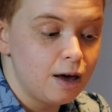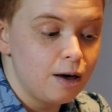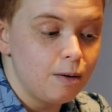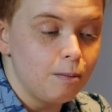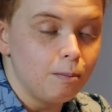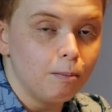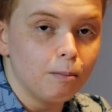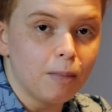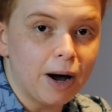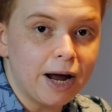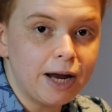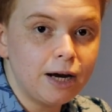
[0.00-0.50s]

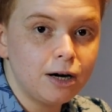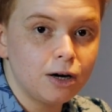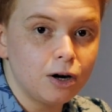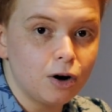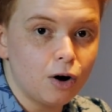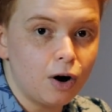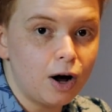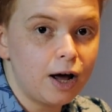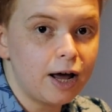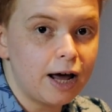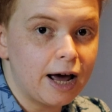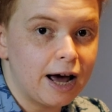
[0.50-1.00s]
might
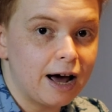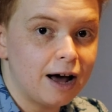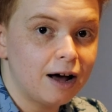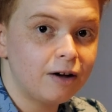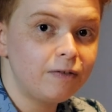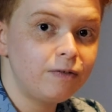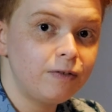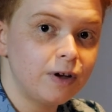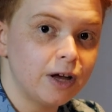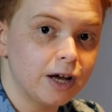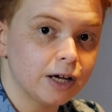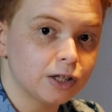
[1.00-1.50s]
not
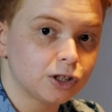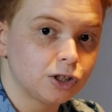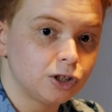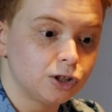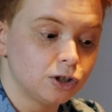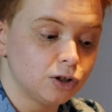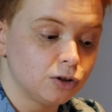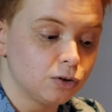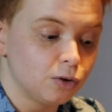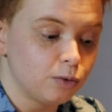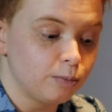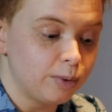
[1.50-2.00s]
have
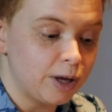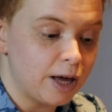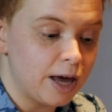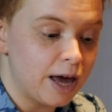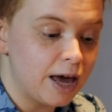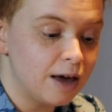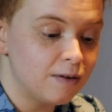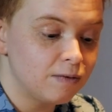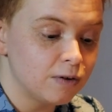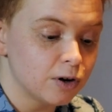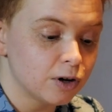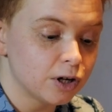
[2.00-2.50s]
external
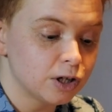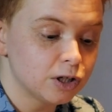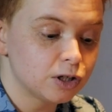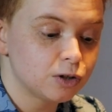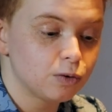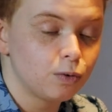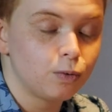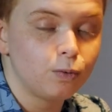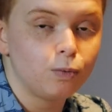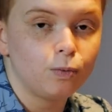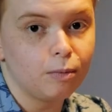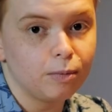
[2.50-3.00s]

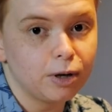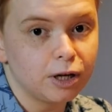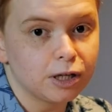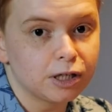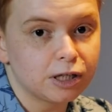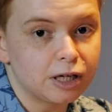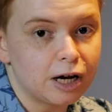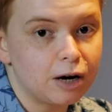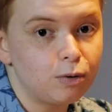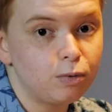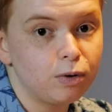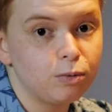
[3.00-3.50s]
behaviors.
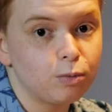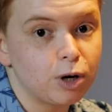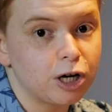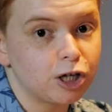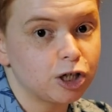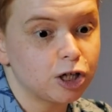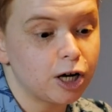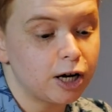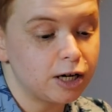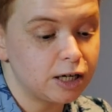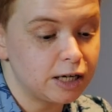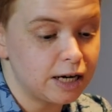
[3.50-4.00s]
Instead, we may
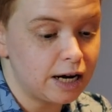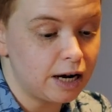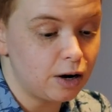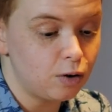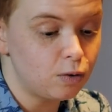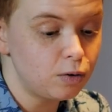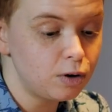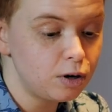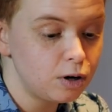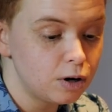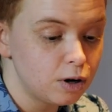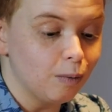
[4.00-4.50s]
shut
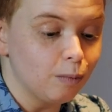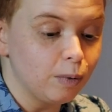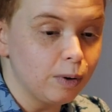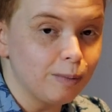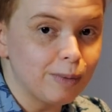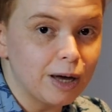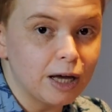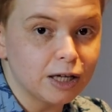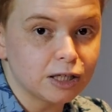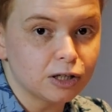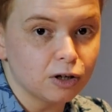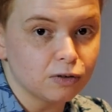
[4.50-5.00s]
down, we
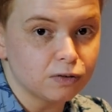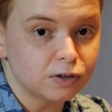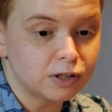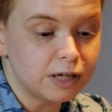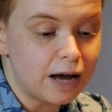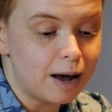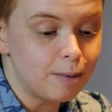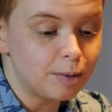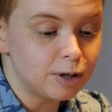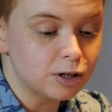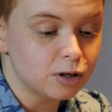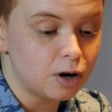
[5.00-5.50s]
may
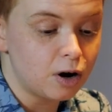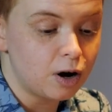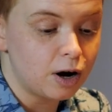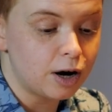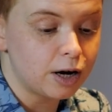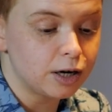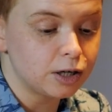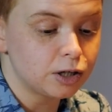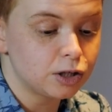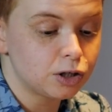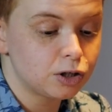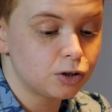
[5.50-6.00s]

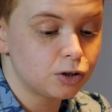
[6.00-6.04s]
self-sabotage,